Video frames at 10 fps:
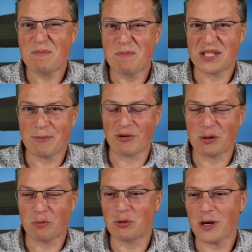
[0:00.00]
was
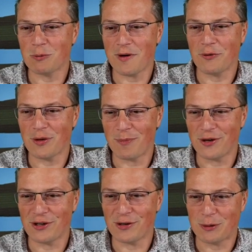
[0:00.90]
impossible, right? We tried to auto
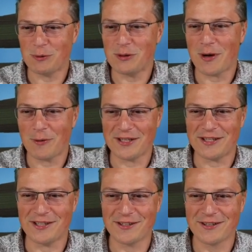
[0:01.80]
pointer, but we know how
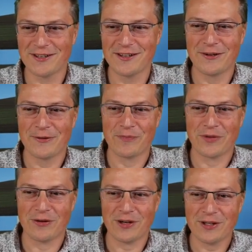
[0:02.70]
it ended,
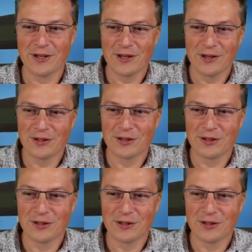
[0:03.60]
right?